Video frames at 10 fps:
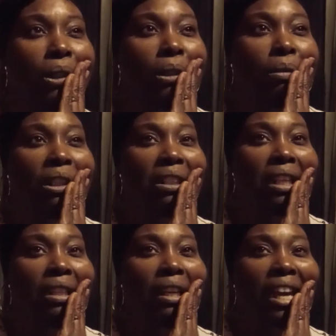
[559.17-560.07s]
what do you
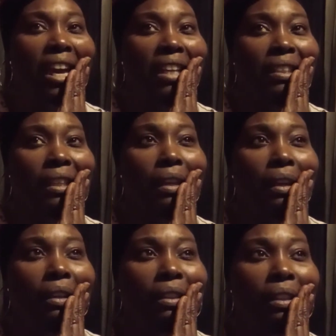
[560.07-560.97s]
say, the gasket
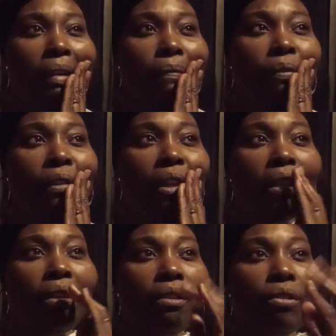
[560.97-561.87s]
or something
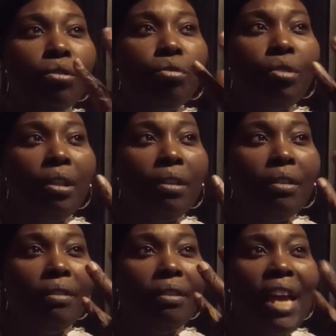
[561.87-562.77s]
needed the new the
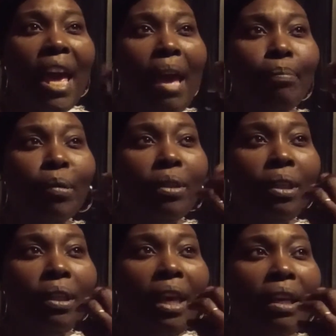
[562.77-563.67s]
cap or the
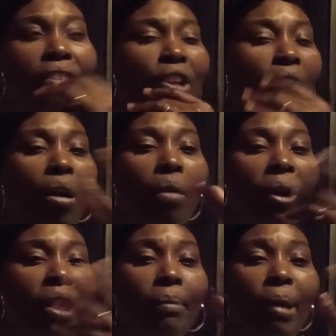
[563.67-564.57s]
gas. It's a long word
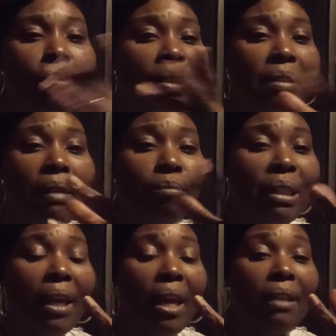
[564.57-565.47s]
anyway, but it's something with
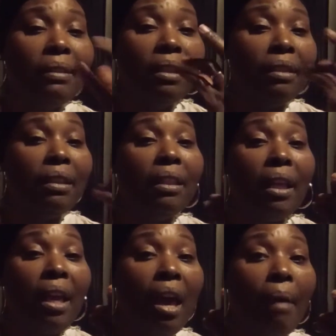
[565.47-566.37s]
the gasket and need the
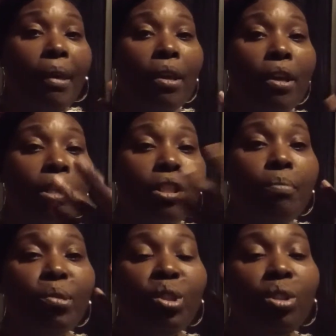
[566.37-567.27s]
cap. So he
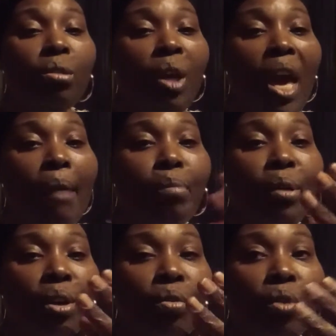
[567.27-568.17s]
bought the new cap and
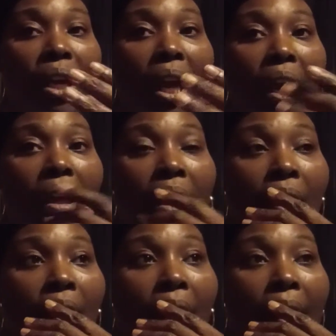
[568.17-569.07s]
put it on there.
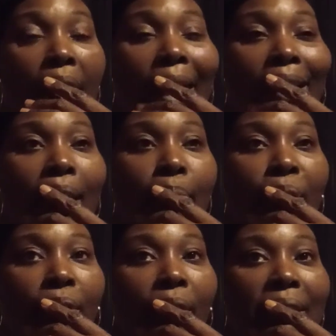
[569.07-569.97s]
Uh, got that put
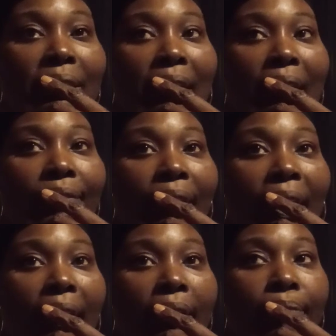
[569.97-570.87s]
on and stuff,
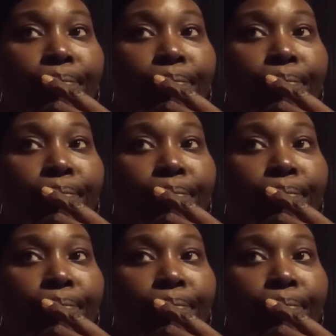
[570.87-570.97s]
and